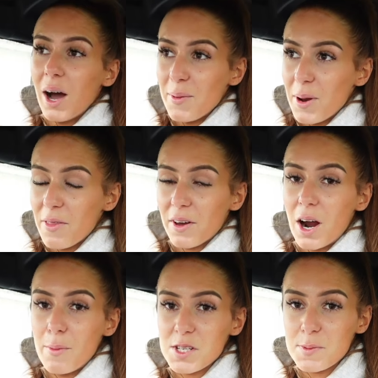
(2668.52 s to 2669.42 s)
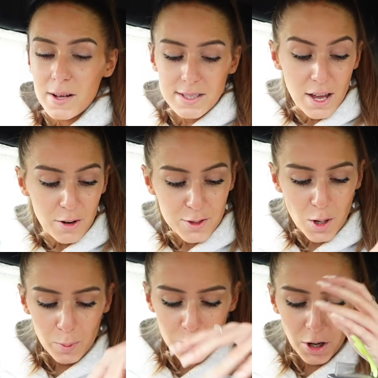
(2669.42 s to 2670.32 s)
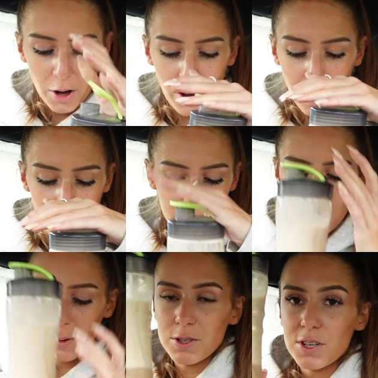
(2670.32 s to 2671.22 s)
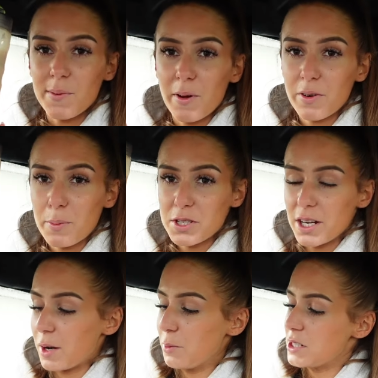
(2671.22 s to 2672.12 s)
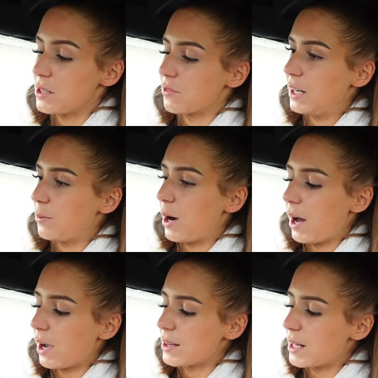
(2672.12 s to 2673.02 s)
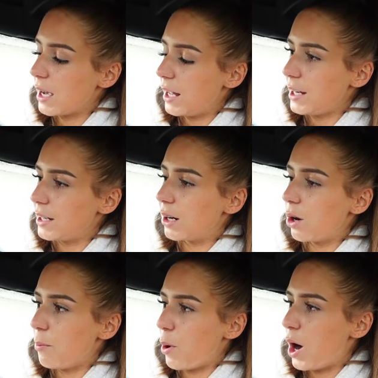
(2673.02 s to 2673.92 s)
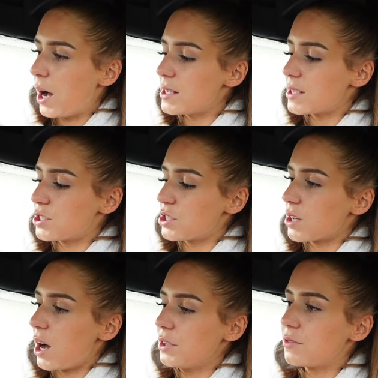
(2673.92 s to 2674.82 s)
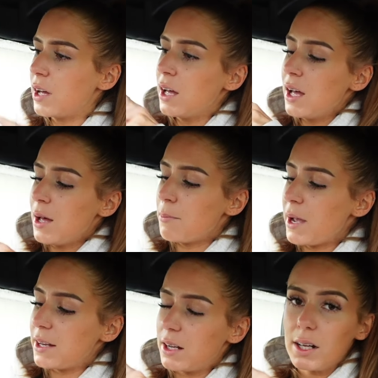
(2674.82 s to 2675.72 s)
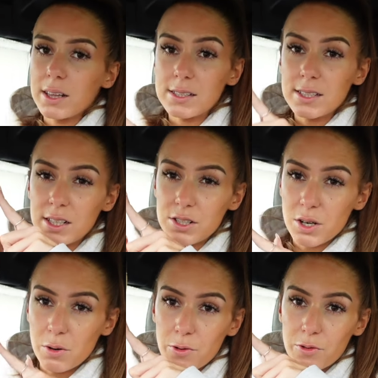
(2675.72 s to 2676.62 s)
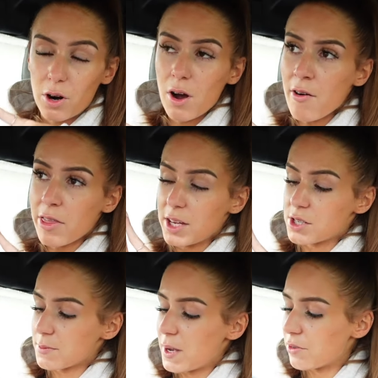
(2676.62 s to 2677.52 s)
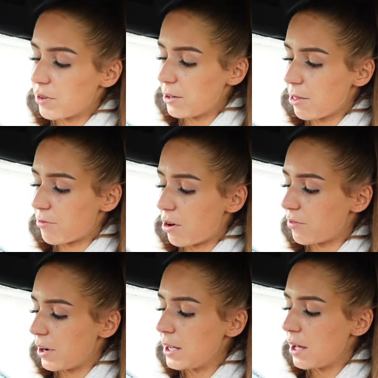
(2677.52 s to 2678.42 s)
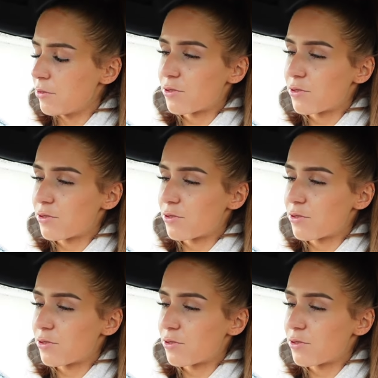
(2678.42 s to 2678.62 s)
I'm now in the car. I'm just about to head off to Hotpod Yoga. I thought I'd show you my frappuccino, which didn't really work. I think I needed a lot more ice. It's just kind of made it, like, this is literally all froth. It's just made it really frothy